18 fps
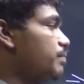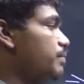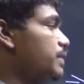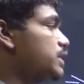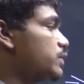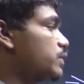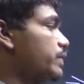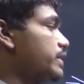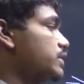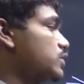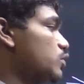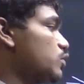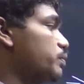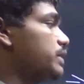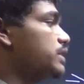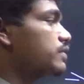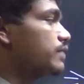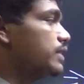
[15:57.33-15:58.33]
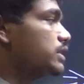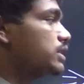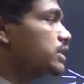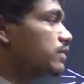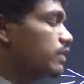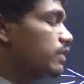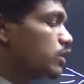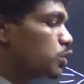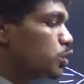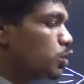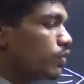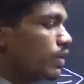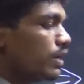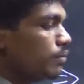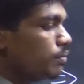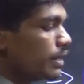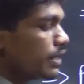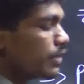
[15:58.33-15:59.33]
b square. So b square is equal to
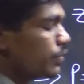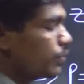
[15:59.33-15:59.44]
2y by